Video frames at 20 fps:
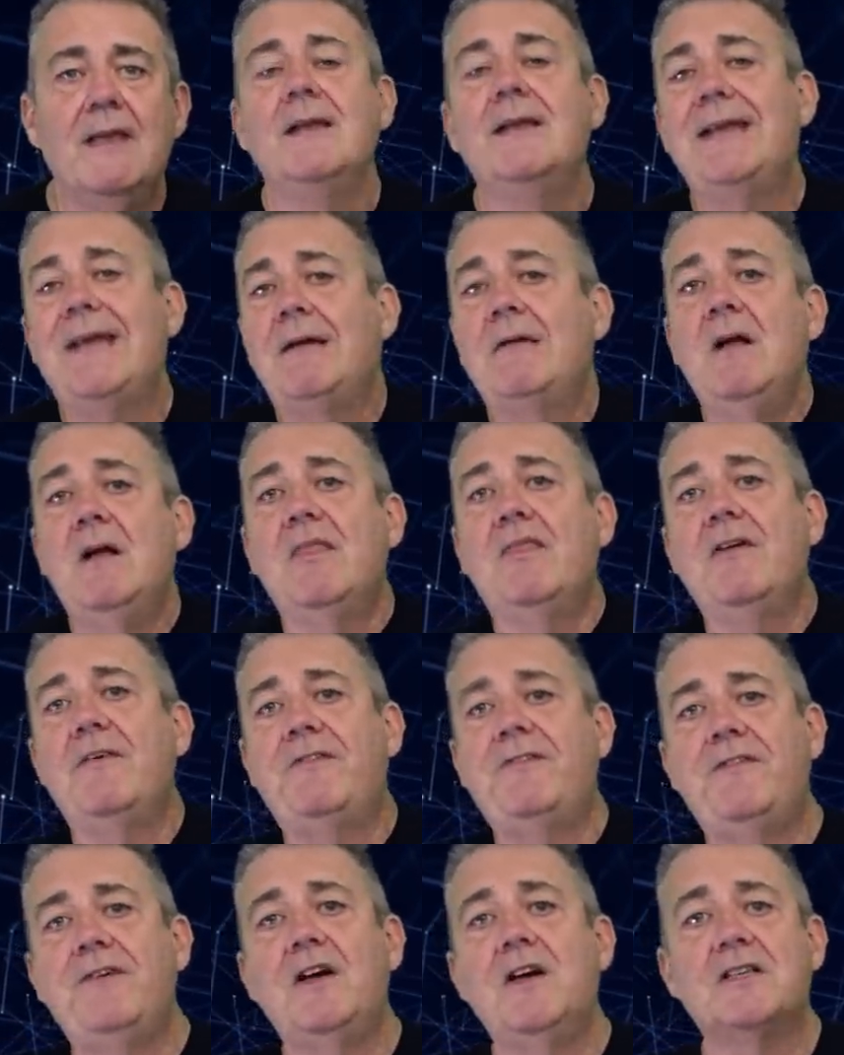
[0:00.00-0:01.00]
Now, the
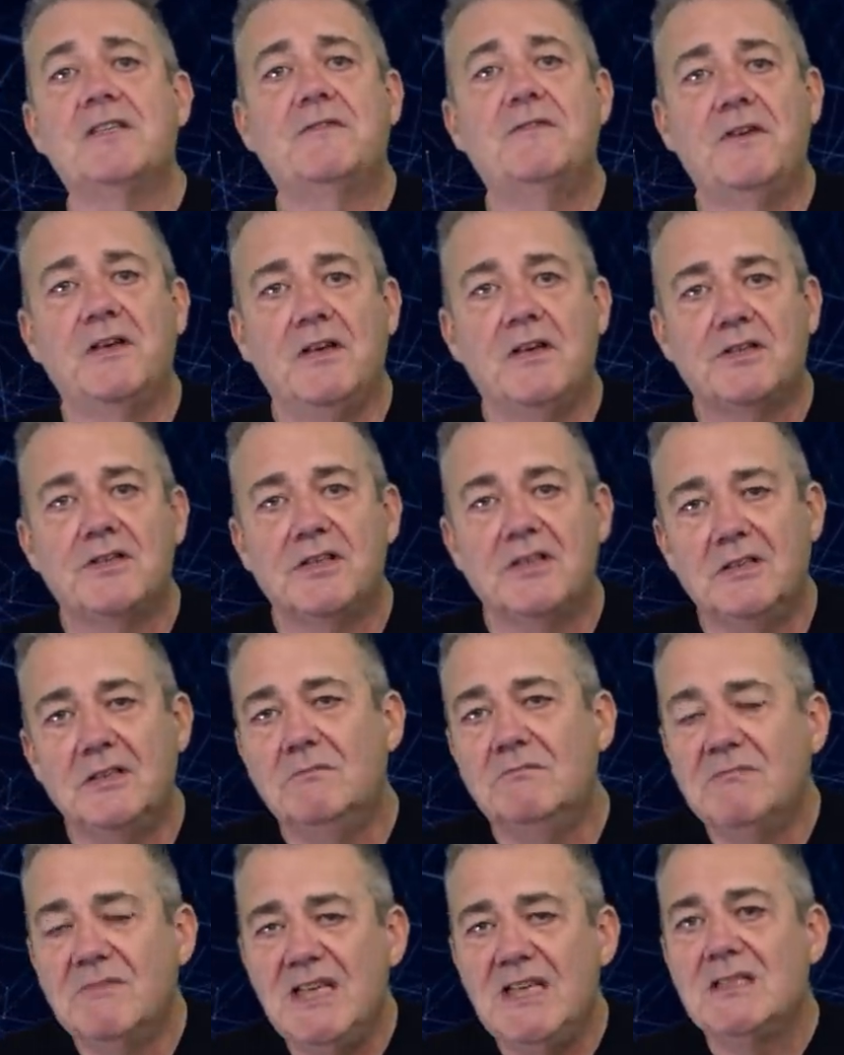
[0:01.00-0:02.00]
first
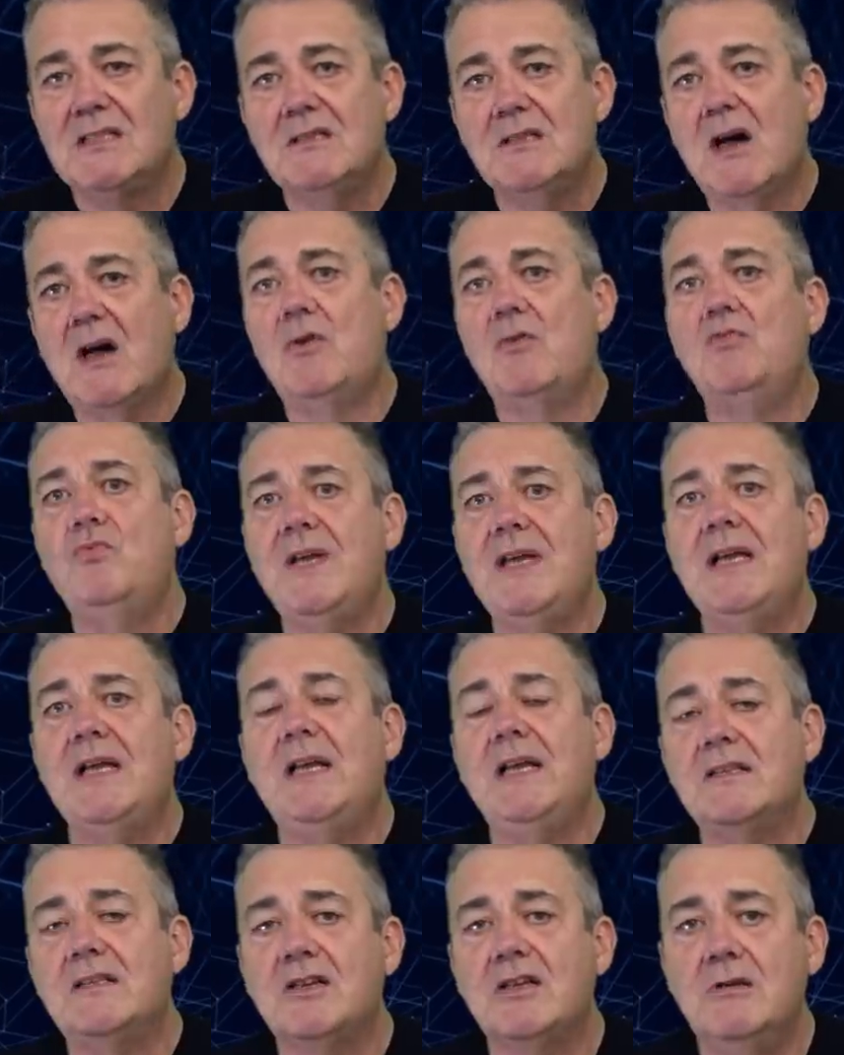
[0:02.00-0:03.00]
version is not
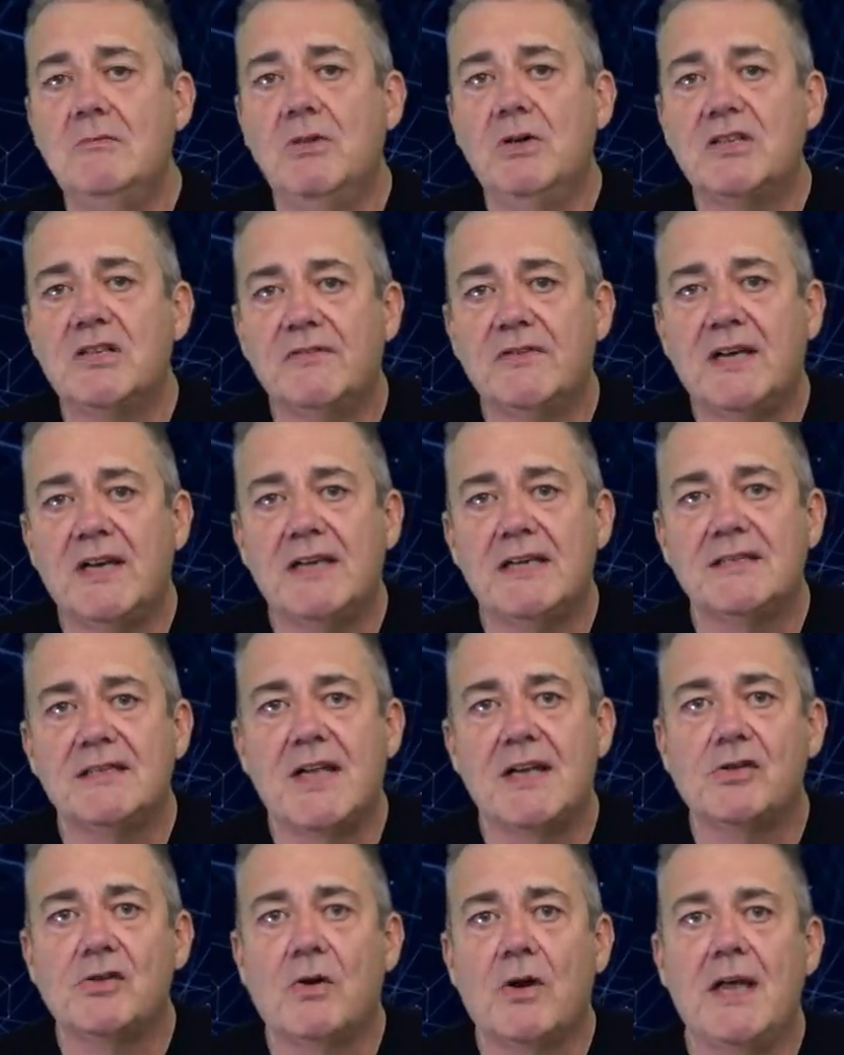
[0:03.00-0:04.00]
really too much of an
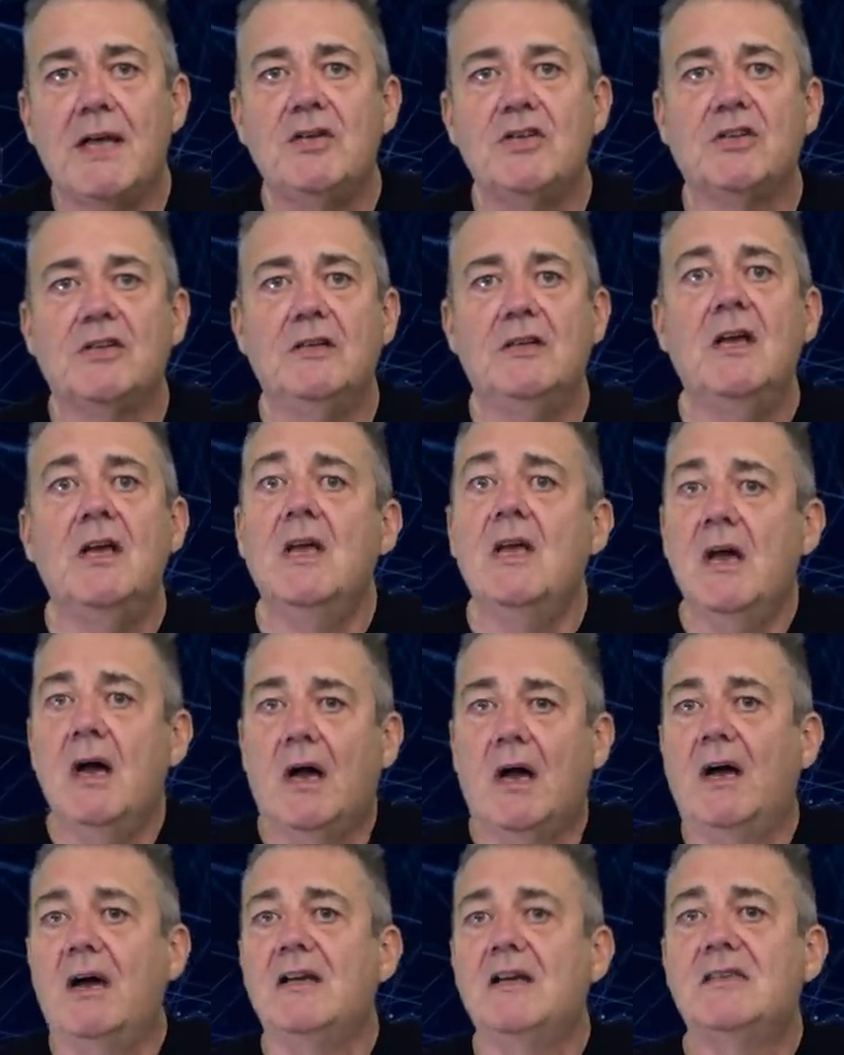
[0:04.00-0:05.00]
exaggeration.
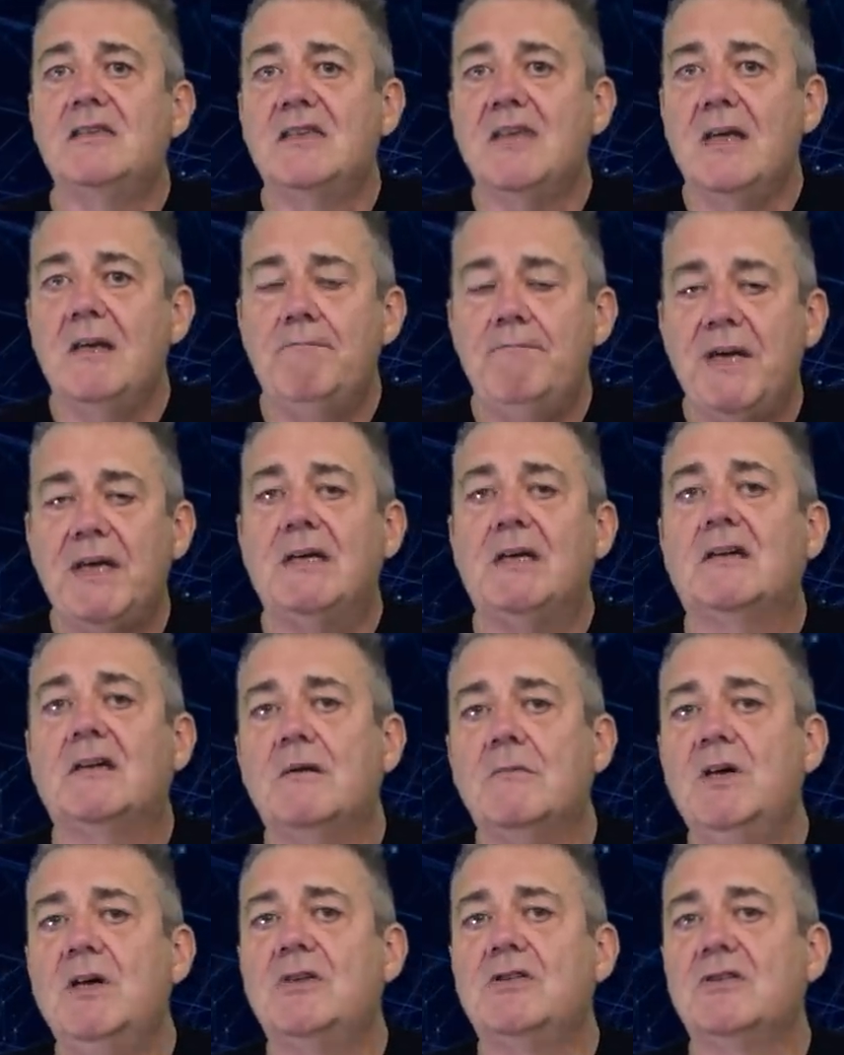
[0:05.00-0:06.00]
I see big
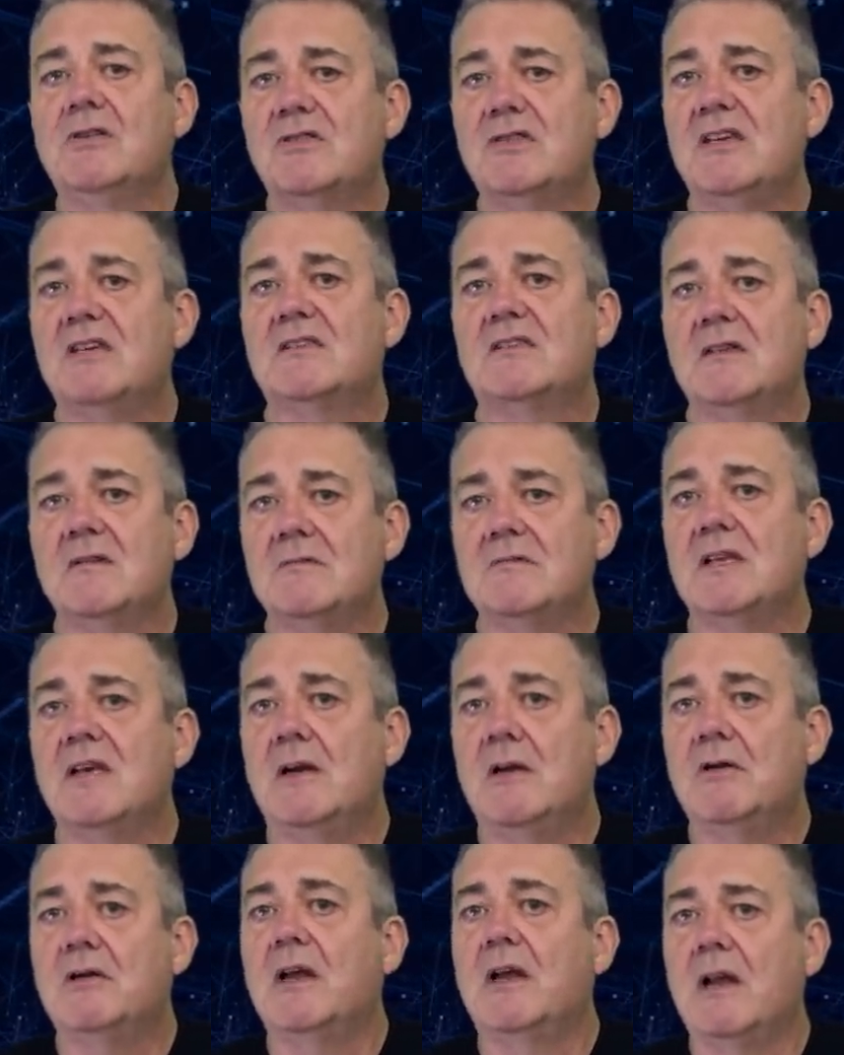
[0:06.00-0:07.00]
commercial systems that
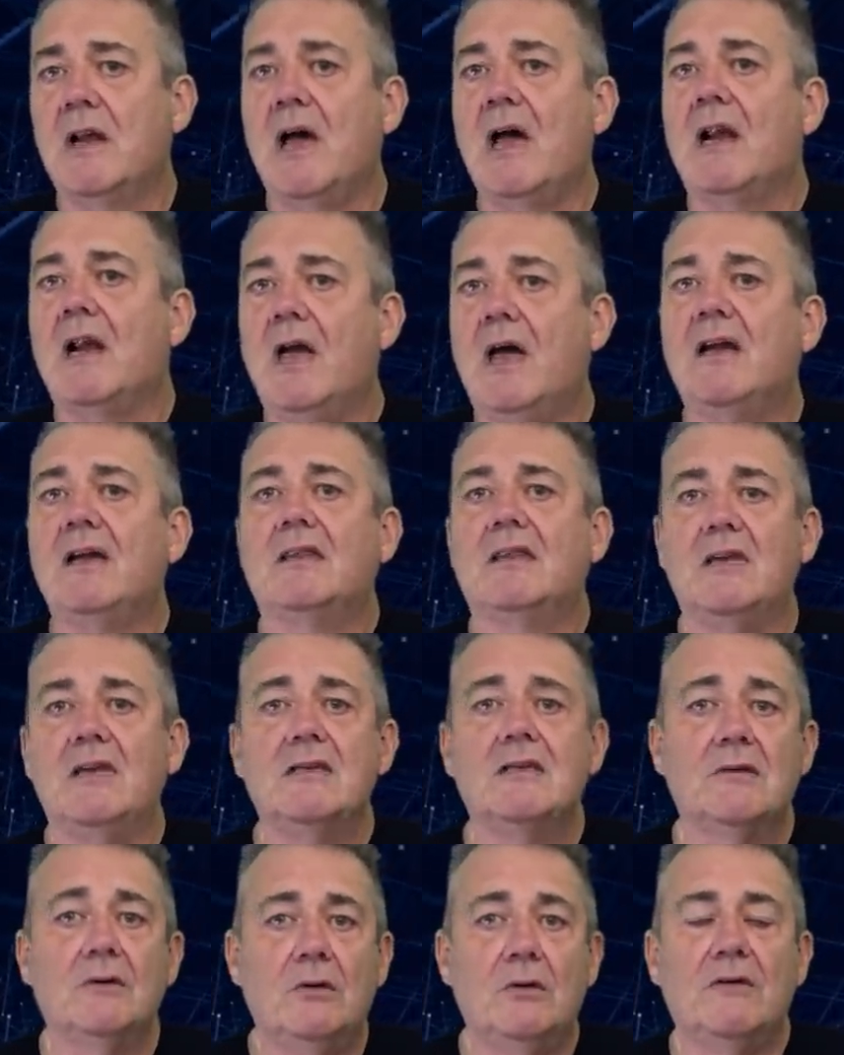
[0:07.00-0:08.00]
look a lot like
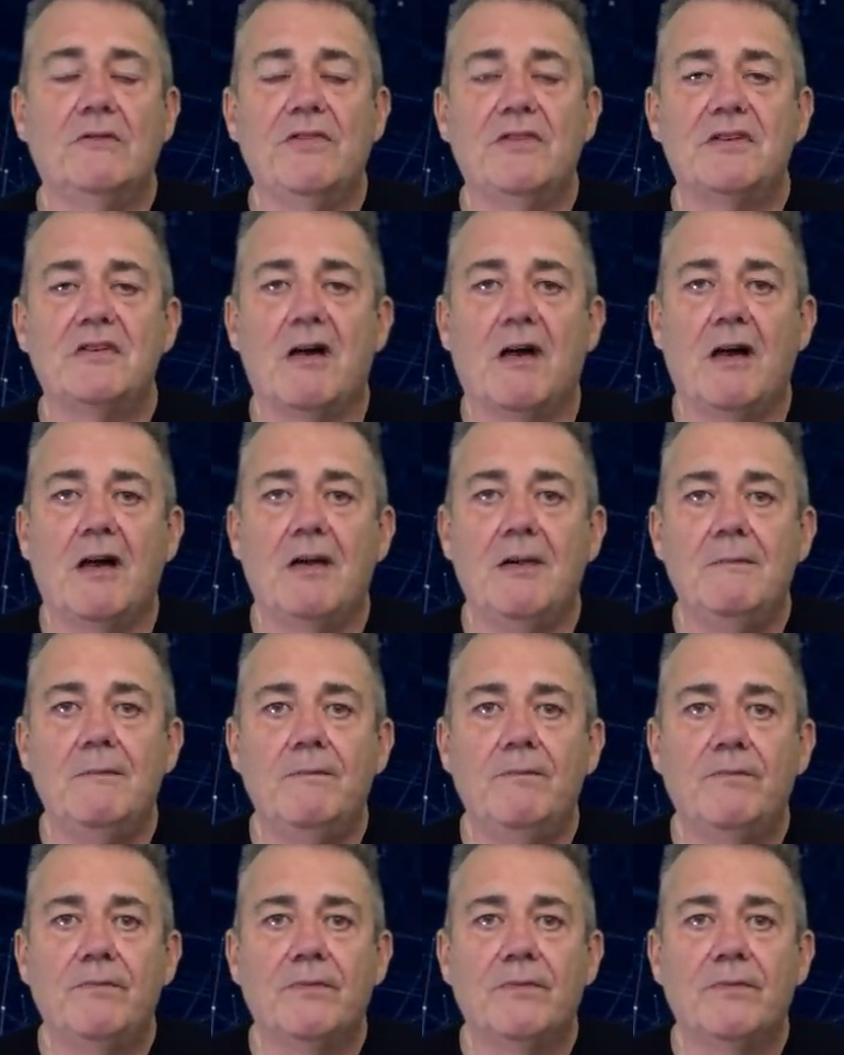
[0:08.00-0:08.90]
this all of the time.